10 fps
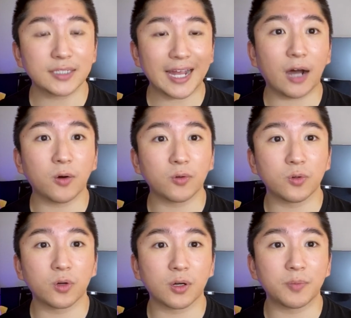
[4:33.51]
how
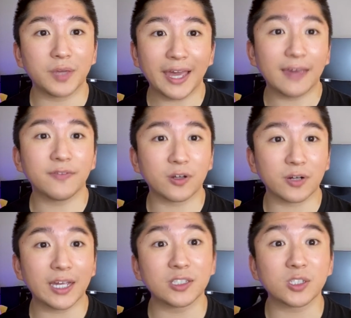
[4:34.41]
your behavior
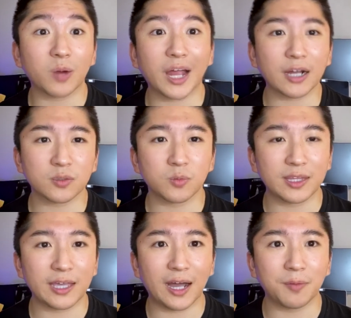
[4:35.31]
interact with
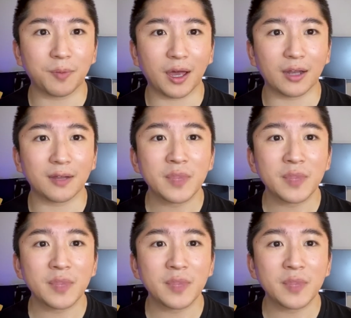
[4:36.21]
the iPad.